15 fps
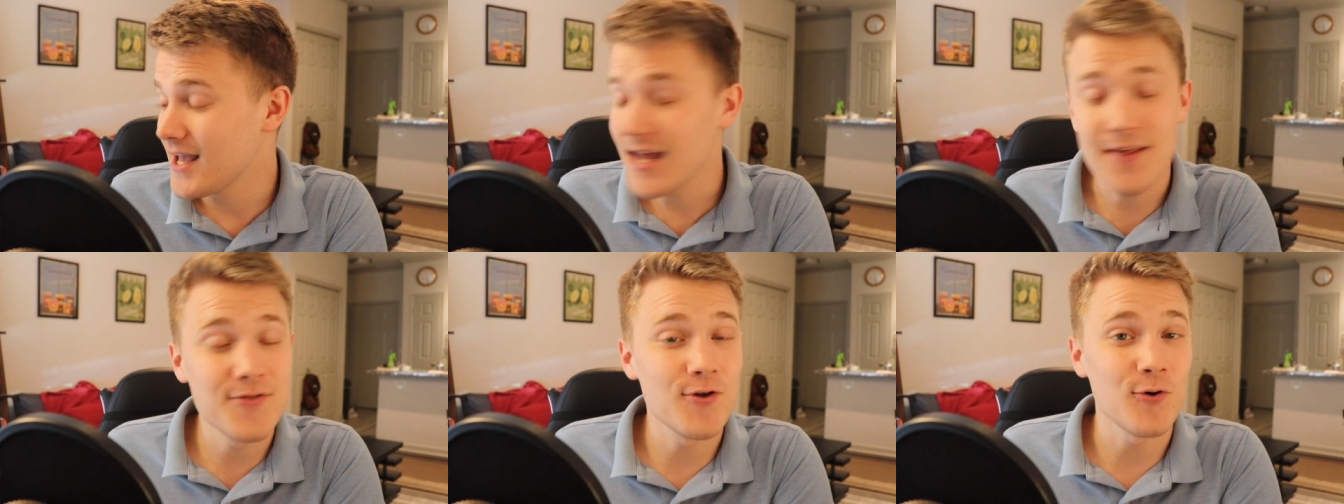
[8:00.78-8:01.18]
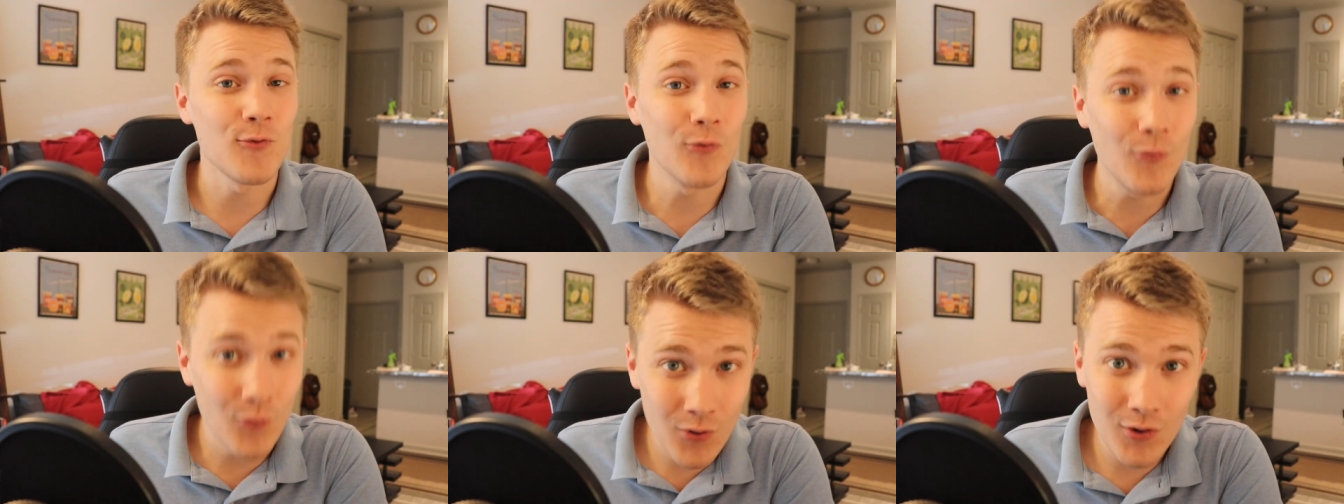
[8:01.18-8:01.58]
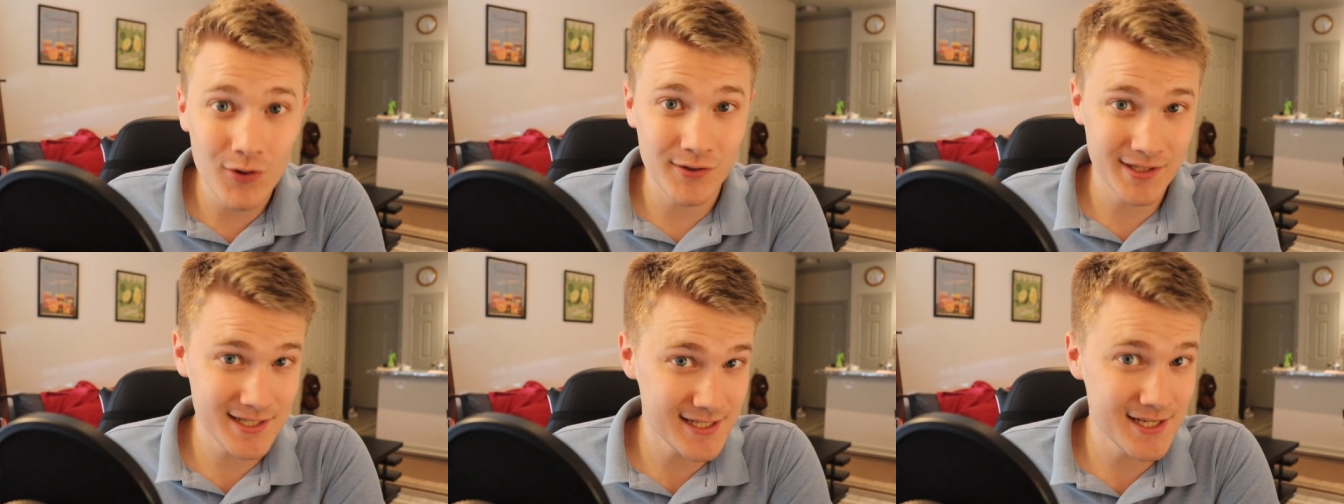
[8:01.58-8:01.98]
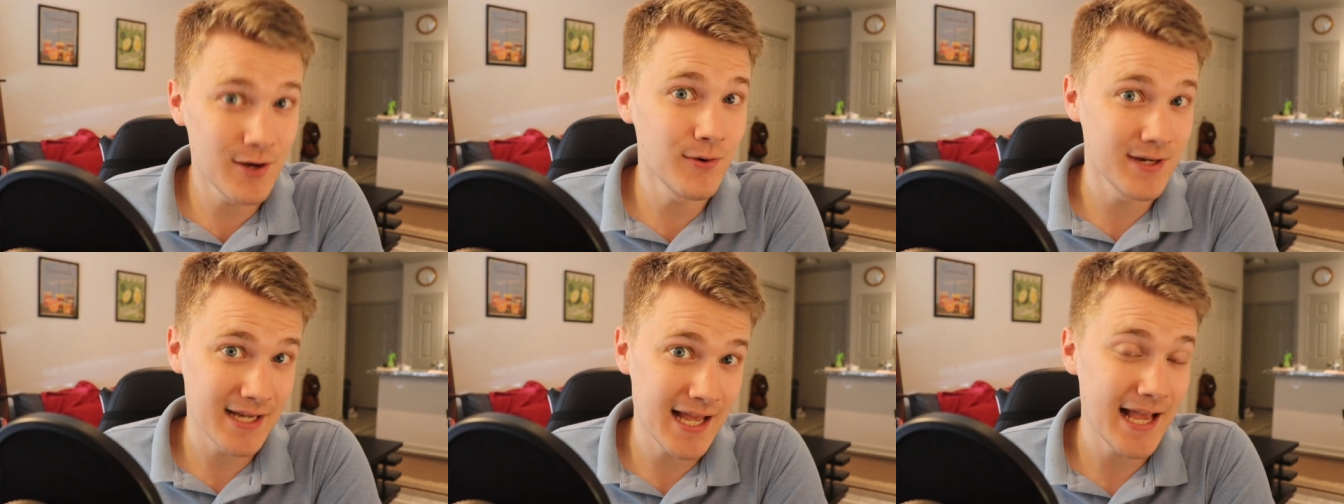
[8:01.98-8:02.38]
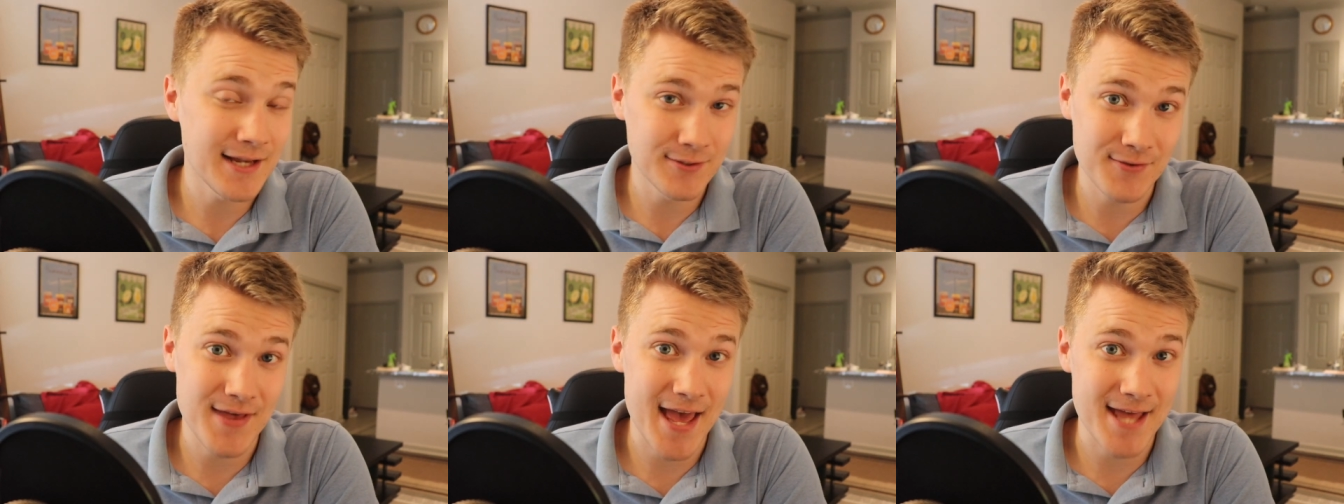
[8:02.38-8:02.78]
in the world is he going to
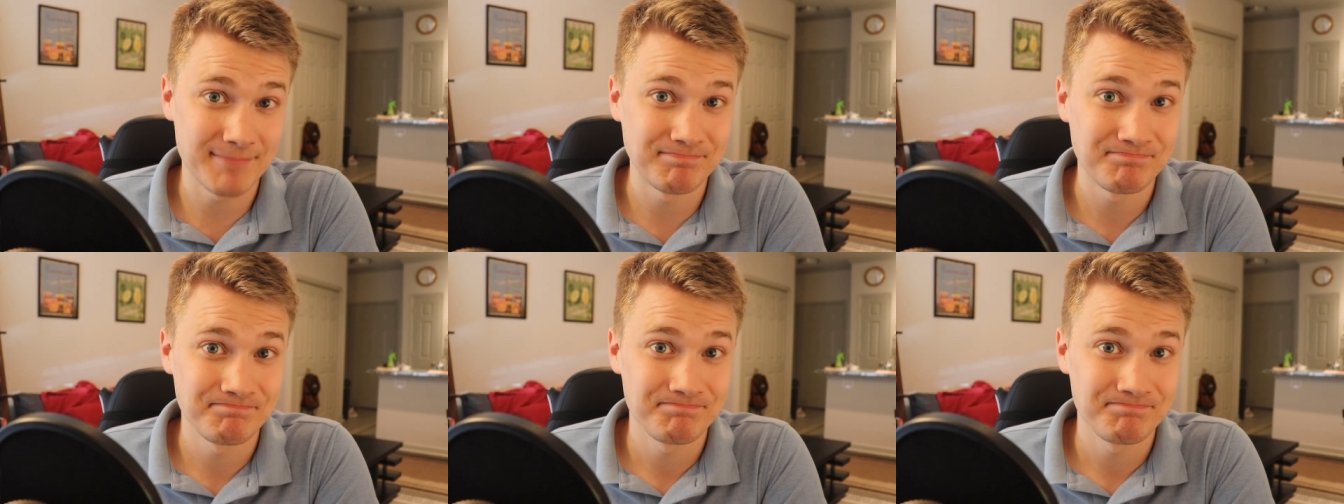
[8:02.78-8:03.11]
handle that?